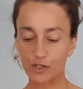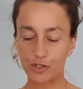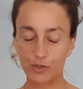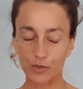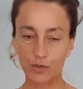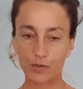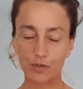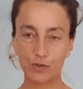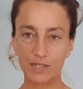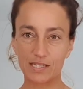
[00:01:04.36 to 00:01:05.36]
to
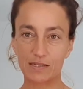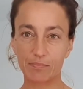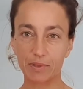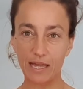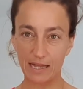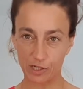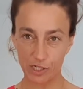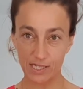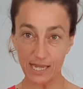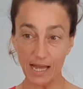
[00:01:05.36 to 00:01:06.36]
do this blanched
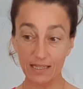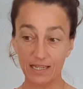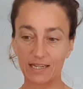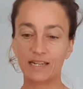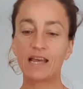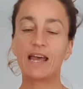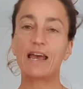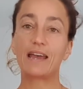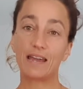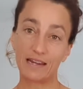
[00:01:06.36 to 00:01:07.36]
salad,
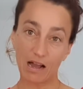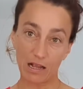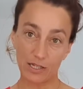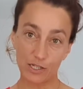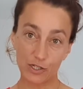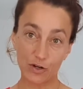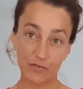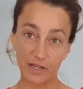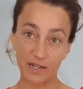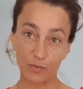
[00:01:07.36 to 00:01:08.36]
and I'll serve
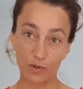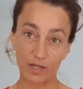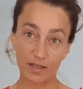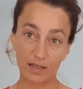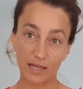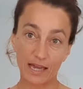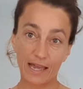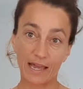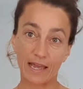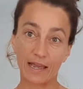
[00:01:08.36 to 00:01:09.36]
it with
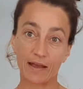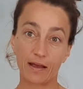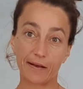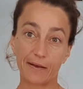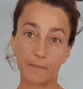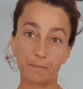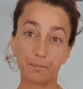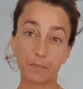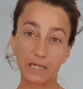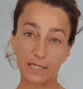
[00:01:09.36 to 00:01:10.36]
a
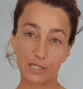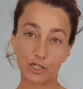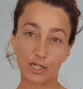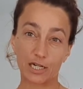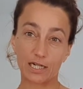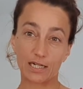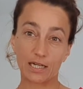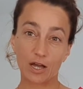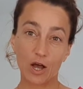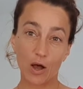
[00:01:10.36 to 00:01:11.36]
mustard
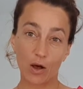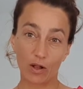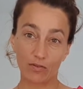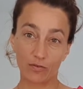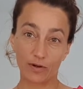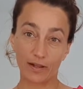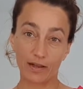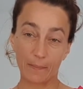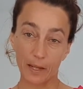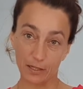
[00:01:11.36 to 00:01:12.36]
olive oil
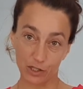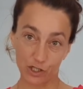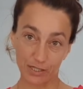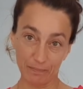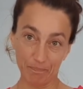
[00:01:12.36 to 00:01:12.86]
emulsion.